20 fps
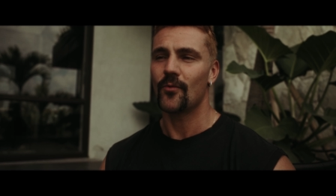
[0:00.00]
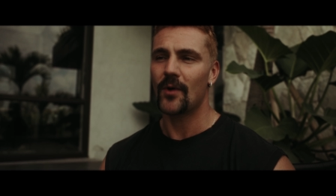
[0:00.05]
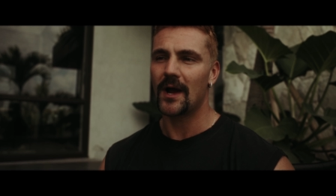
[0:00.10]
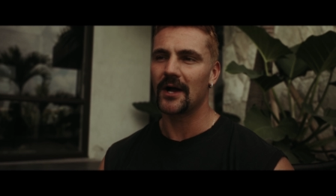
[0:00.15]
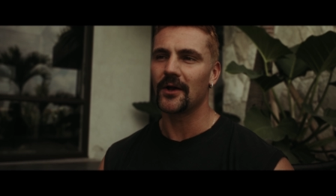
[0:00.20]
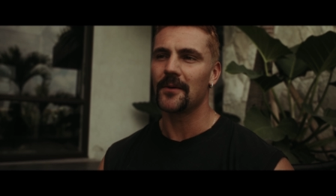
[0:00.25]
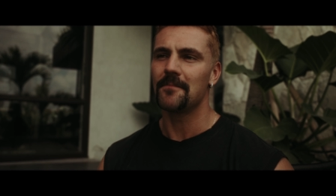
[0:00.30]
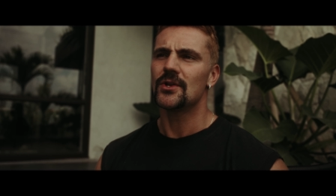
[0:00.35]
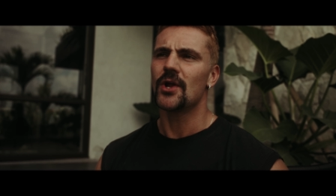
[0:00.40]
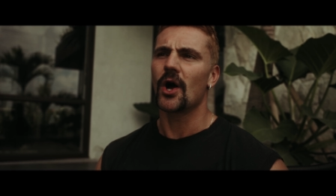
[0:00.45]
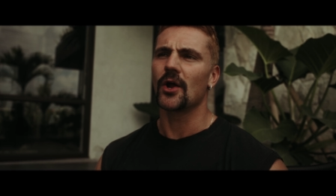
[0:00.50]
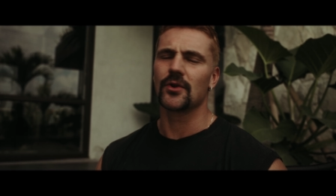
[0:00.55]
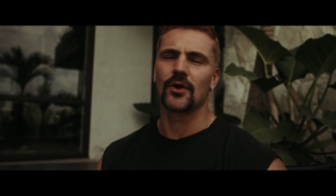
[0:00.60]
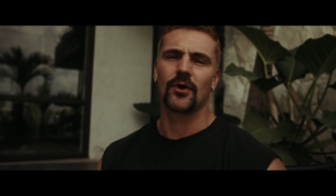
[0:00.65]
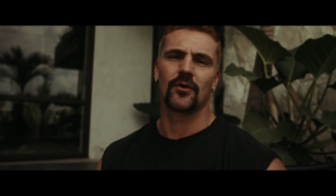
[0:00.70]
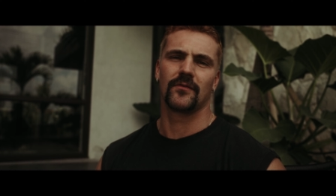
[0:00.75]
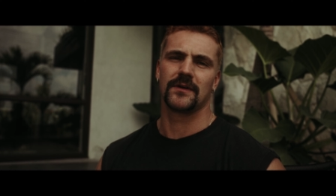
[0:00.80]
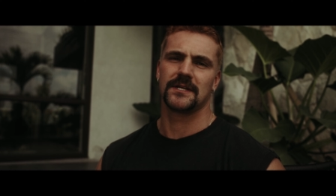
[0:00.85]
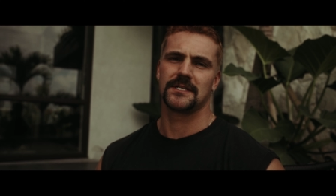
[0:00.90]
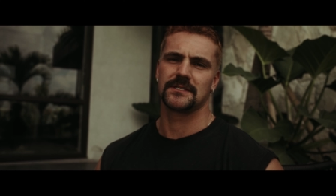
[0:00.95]
Well, not
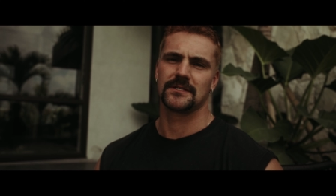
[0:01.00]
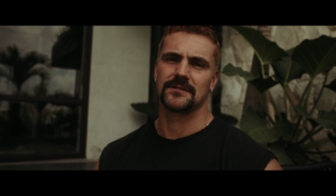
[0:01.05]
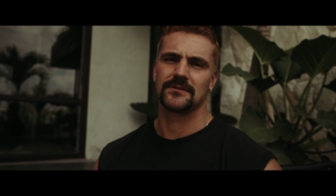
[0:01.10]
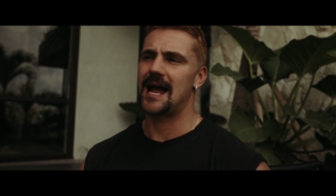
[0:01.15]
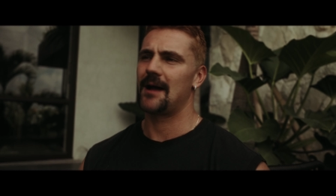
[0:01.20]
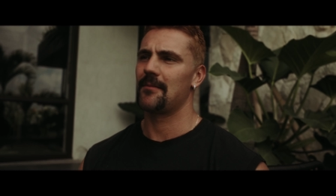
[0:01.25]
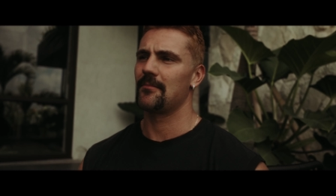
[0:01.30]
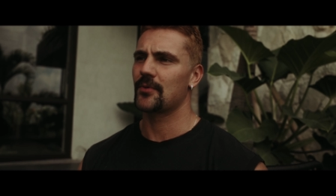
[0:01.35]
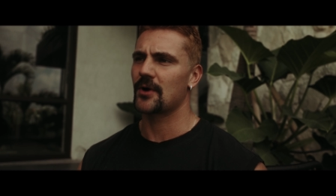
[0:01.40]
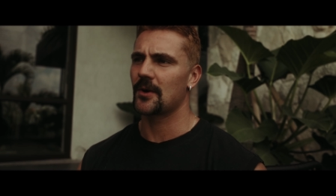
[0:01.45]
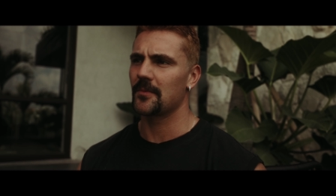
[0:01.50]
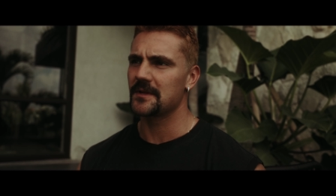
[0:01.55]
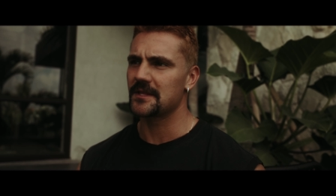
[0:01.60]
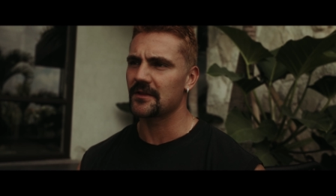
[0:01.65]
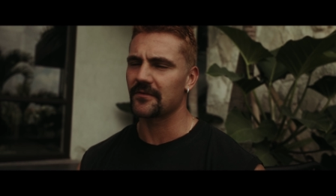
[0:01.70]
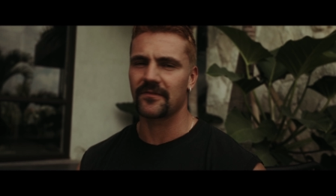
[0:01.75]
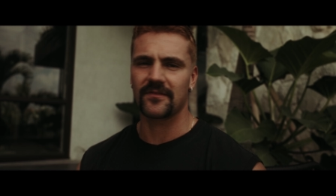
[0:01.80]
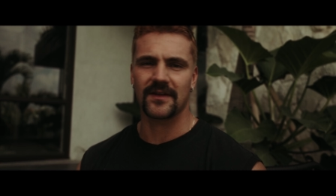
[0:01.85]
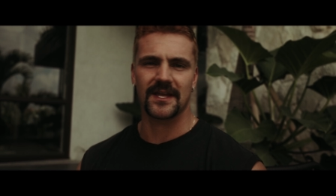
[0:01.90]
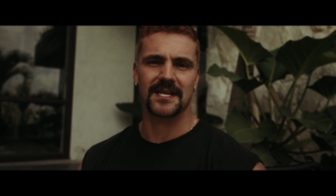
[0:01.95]
no reason. I'm probably
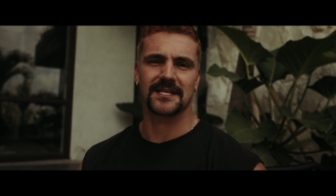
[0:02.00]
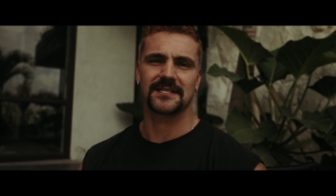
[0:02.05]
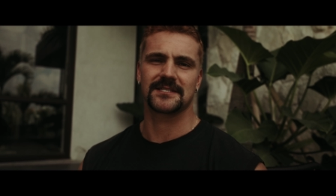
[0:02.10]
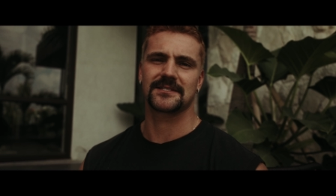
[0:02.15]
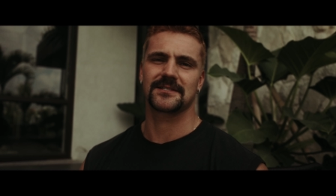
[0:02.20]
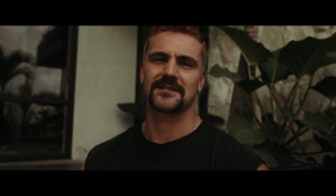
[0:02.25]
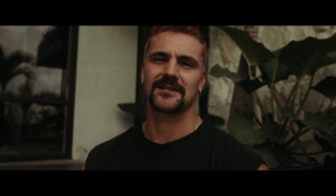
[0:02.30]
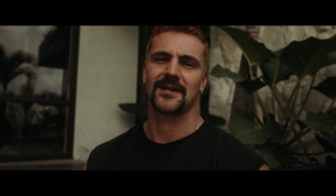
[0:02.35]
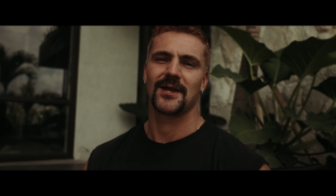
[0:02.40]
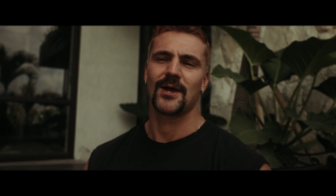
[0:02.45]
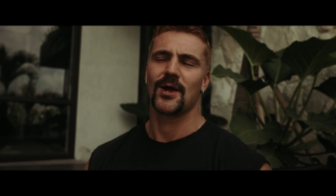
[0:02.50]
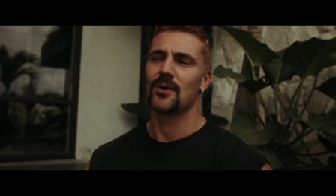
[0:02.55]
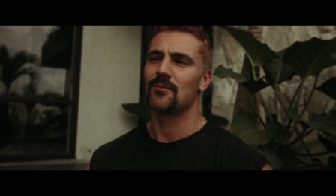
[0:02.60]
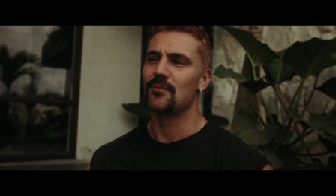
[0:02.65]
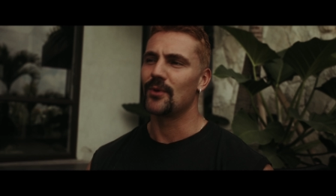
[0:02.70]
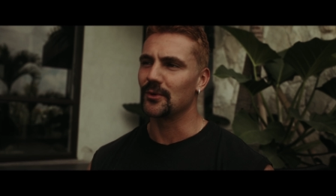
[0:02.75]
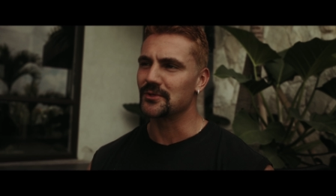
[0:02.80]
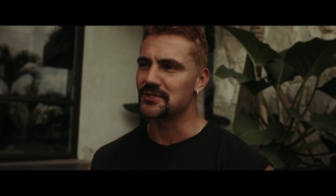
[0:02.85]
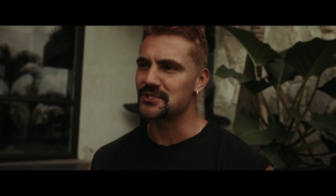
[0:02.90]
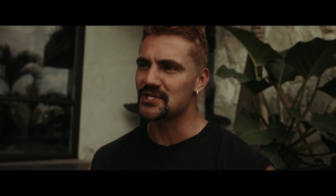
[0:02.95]
the fittest,
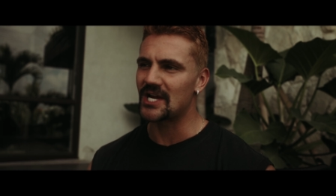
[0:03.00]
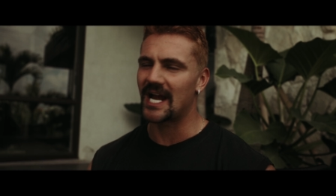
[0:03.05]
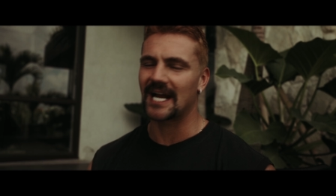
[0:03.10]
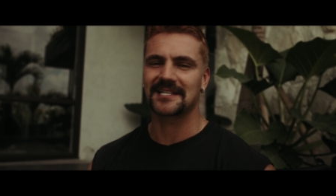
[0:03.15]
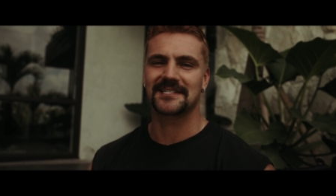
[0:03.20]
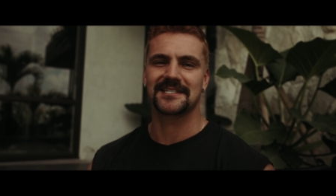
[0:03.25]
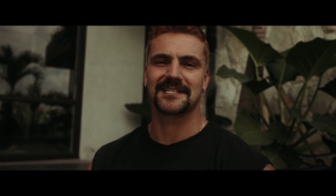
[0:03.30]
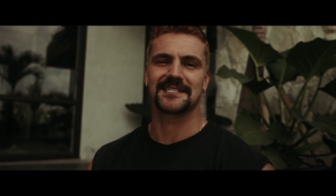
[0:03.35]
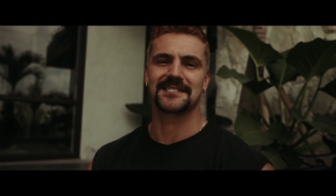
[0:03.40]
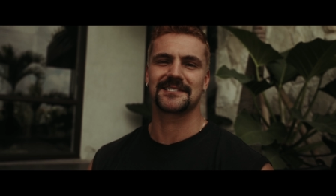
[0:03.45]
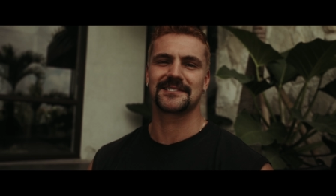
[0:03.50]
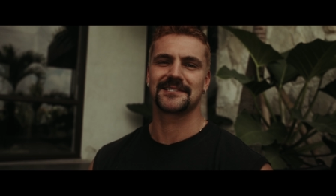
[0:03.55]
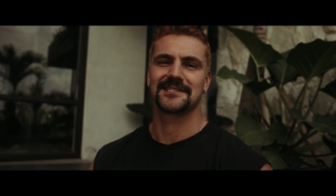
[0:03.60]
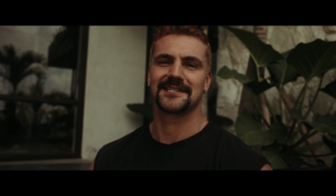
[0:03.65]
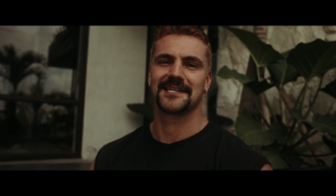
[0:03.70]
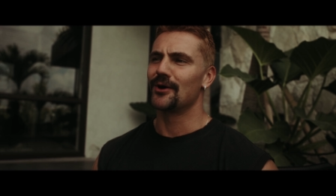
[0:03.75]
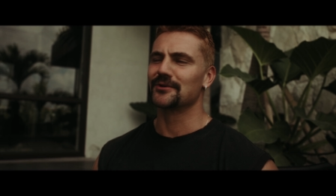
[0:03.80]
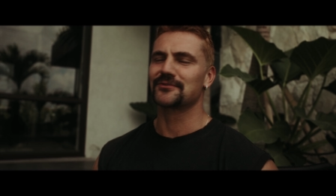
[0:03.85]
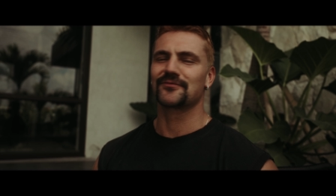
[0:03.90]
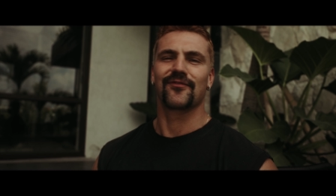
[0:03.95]
most
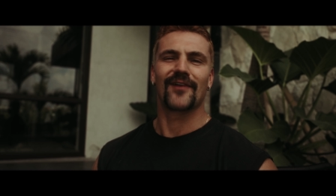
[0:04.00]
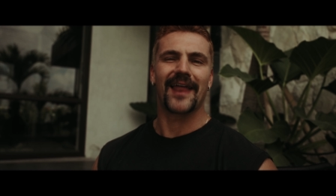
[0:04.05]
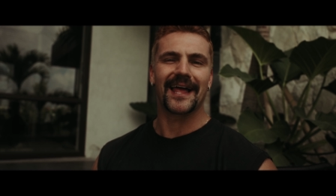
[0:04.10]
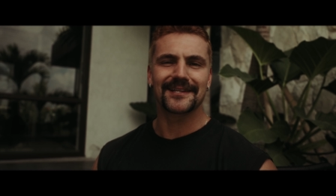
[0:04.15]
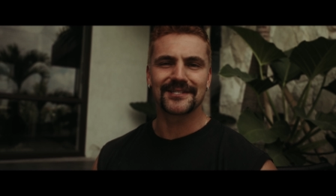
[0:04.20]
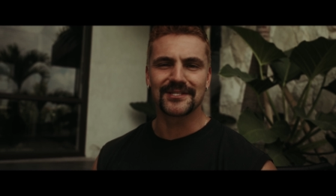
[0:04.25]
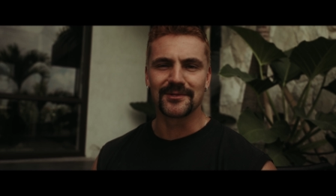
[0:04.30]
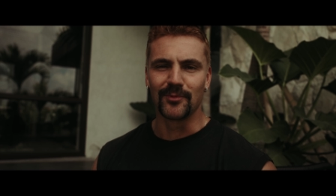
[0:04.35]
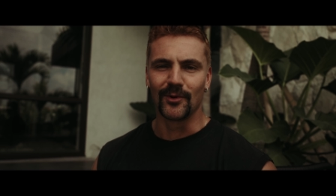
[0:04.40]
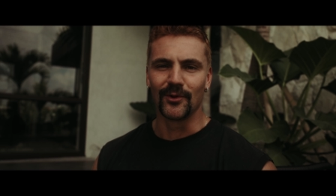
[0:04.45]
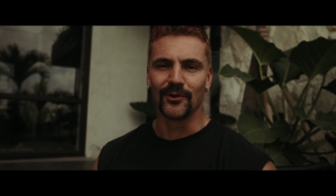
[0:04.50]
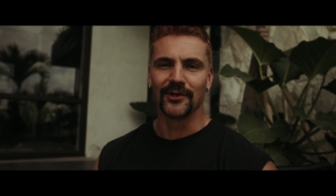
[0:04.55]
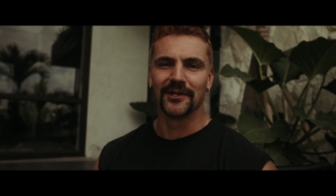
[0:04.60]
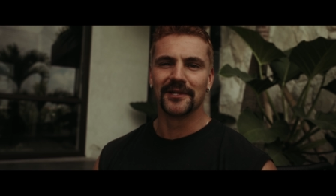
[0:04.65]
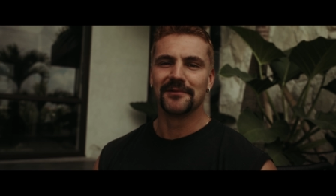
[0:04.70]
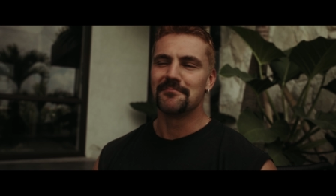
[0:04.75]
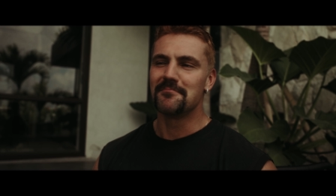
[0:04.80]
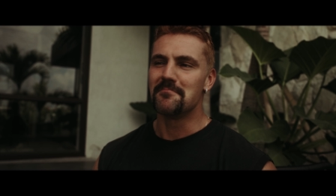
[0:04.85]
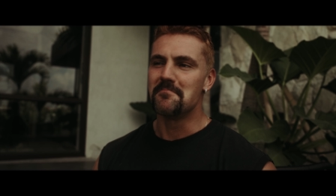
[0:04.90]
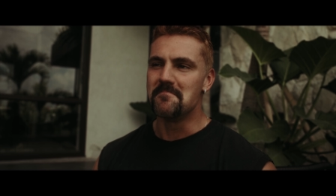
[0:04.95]
jackedest, most flexible
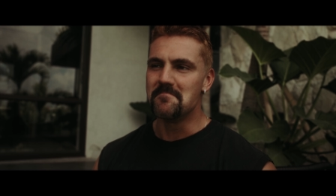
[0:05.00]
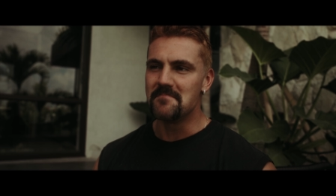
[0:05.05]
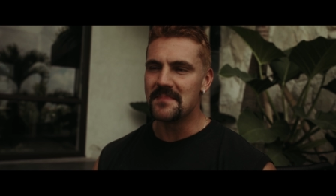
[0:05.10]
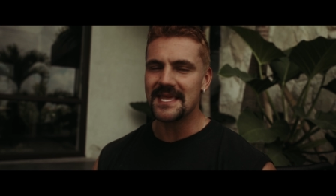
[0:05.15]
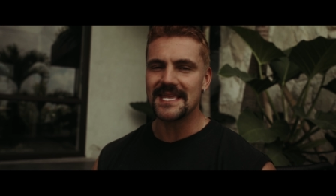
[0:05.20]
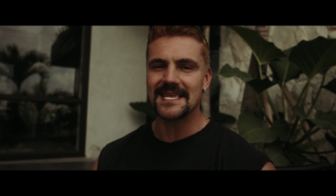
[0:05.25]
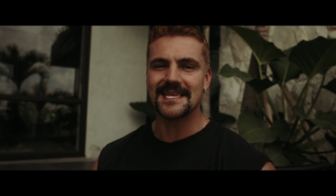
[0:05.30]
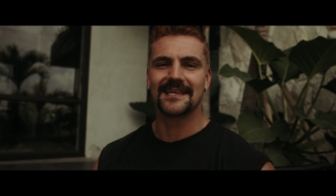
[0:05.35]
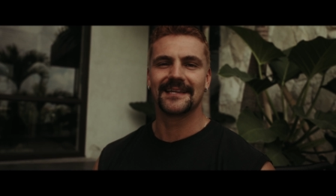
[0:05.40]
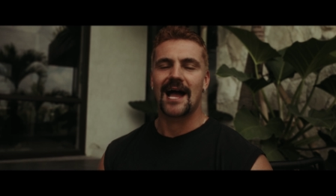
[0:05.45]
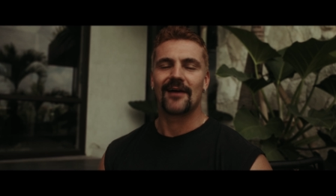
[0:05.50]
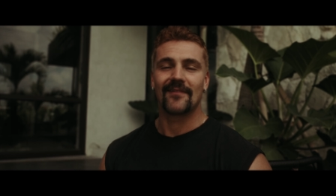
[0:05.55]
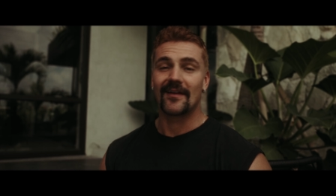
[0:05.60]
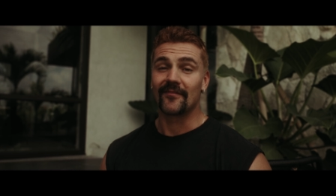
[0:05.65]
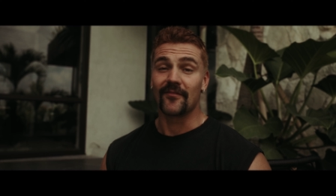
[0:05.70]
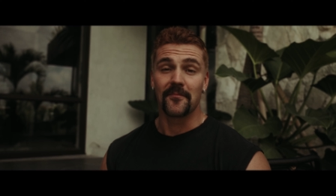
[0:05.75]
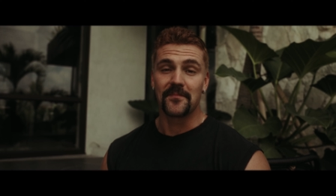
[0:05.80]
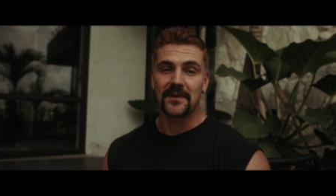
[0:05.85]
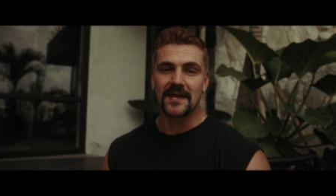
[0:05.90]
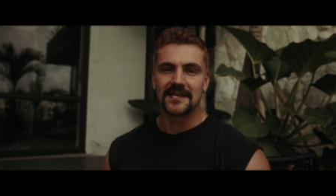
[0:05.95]
me I've
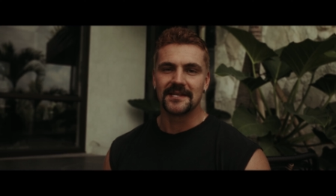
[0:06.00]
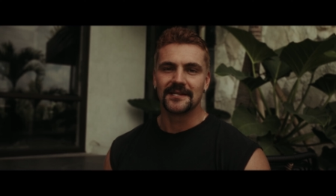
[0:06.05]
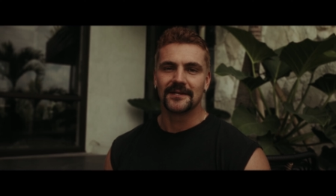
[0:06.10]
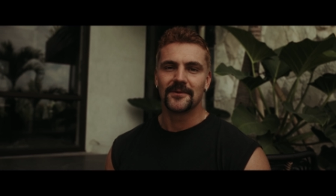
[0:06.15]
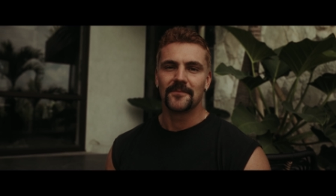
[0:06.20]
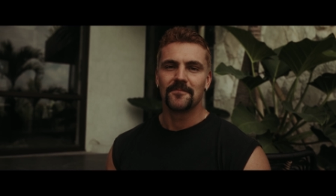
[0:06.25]
ever been,